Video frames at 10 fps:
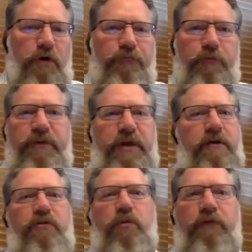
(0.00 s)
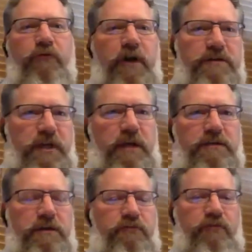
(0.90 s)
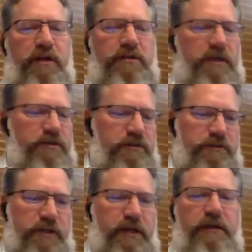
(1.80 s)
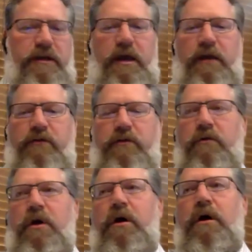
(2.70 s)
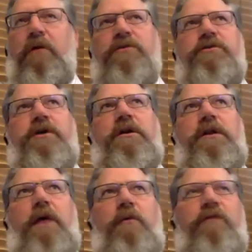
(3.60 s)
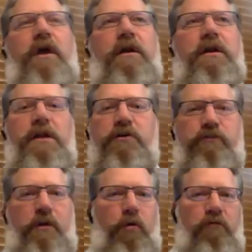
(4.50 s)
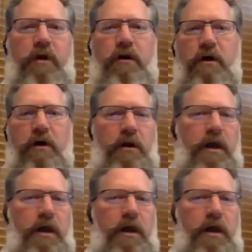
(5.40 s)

go from 10 or 12 transactions in a day to all of a sudden now we've got an industry running on it,